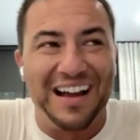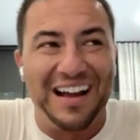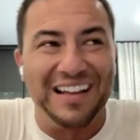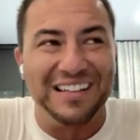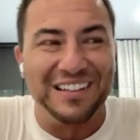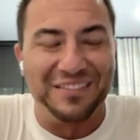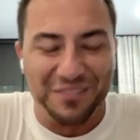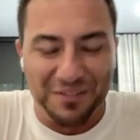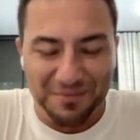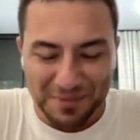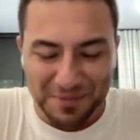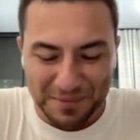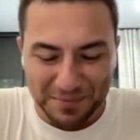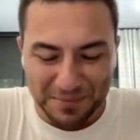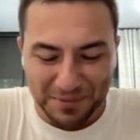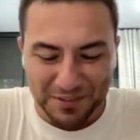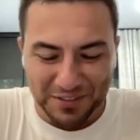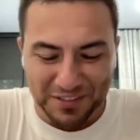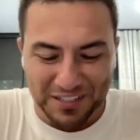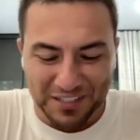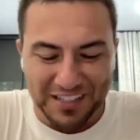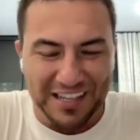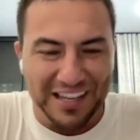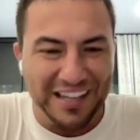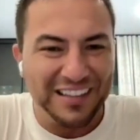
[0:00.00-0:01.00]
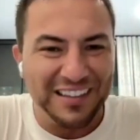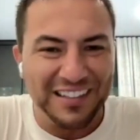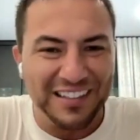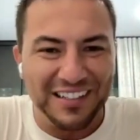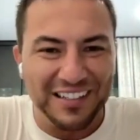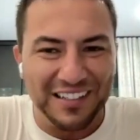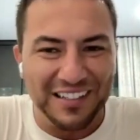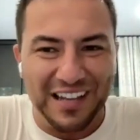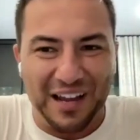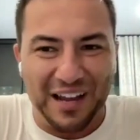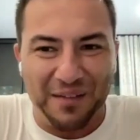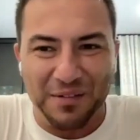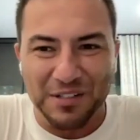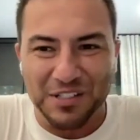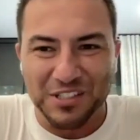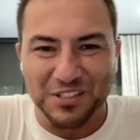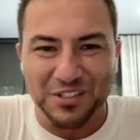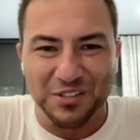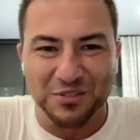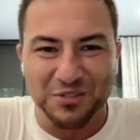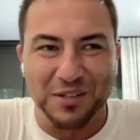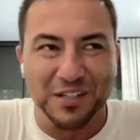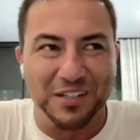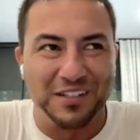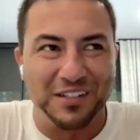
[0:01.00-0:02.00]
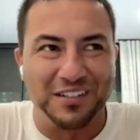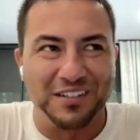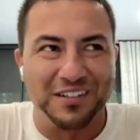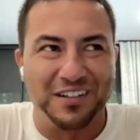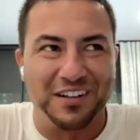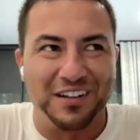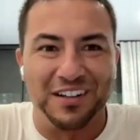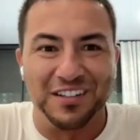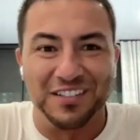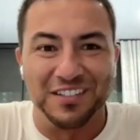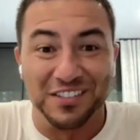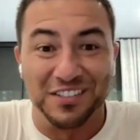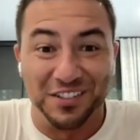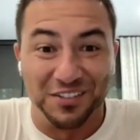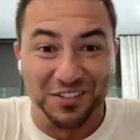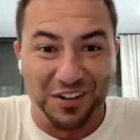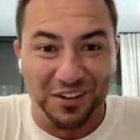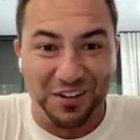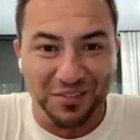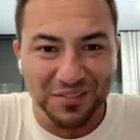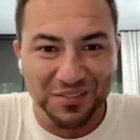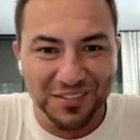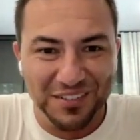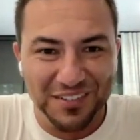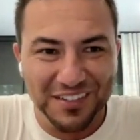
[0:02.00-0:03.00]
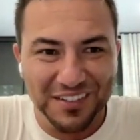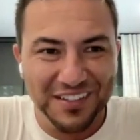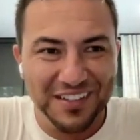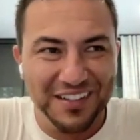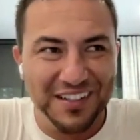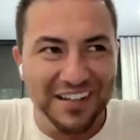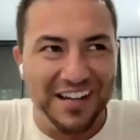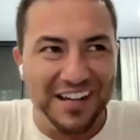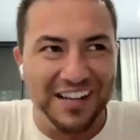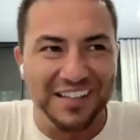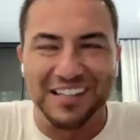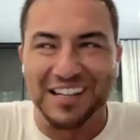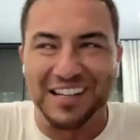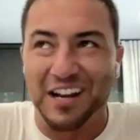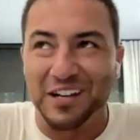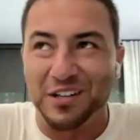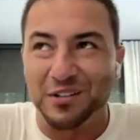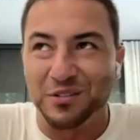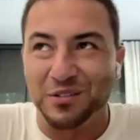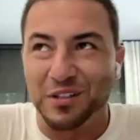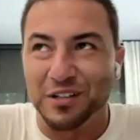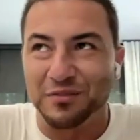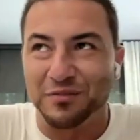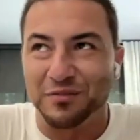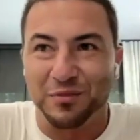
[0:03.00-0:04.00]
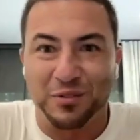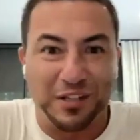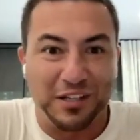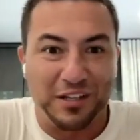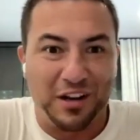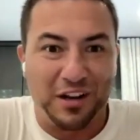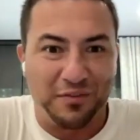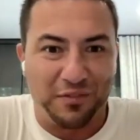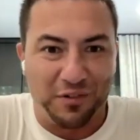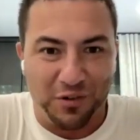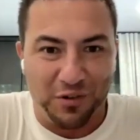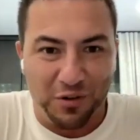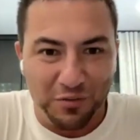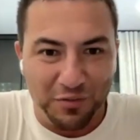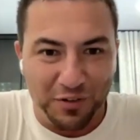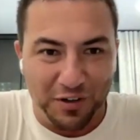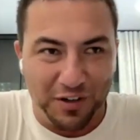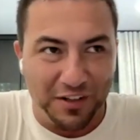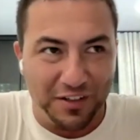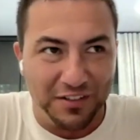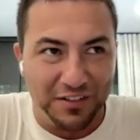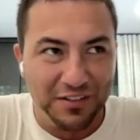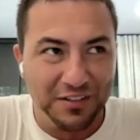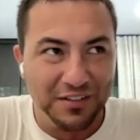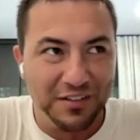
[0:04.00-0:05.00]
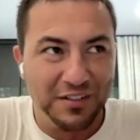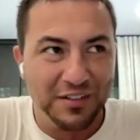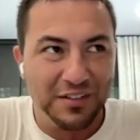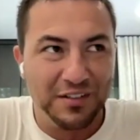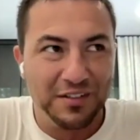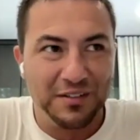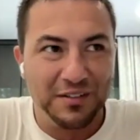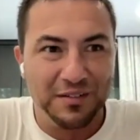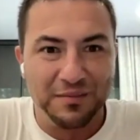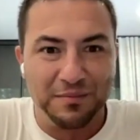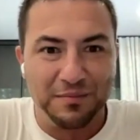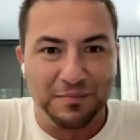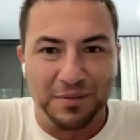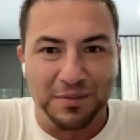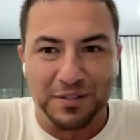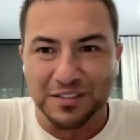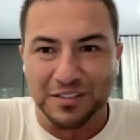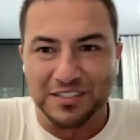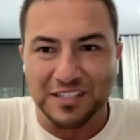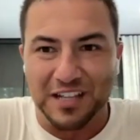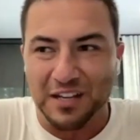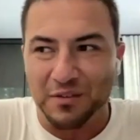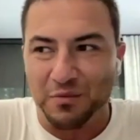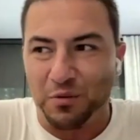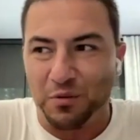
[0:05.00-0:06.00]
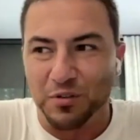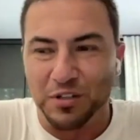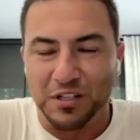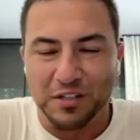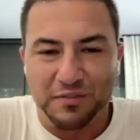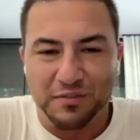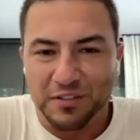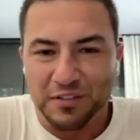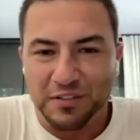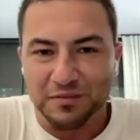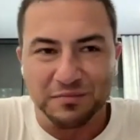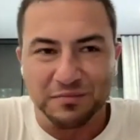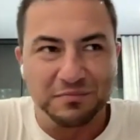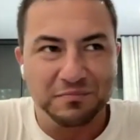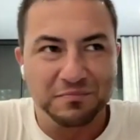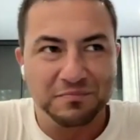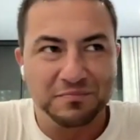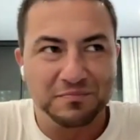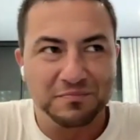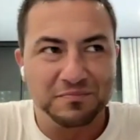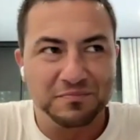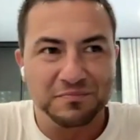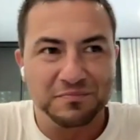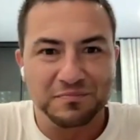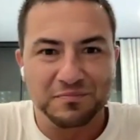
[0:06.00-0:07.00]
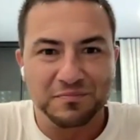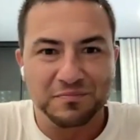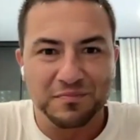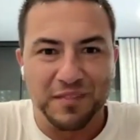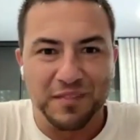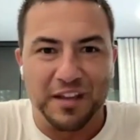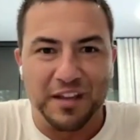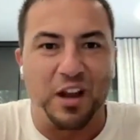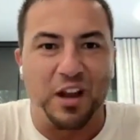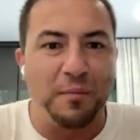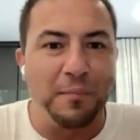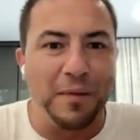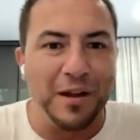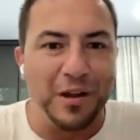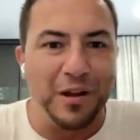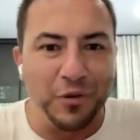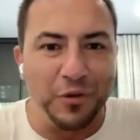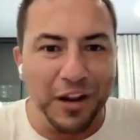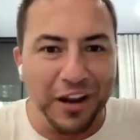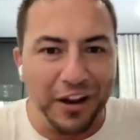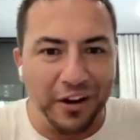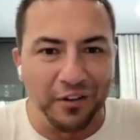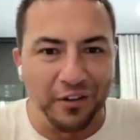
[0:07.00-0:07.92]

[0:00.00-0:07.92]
I love when people are like, Anthony, how much do you make? Zero. Anthony, how do you live? Well, I cover overhead, but I cut my own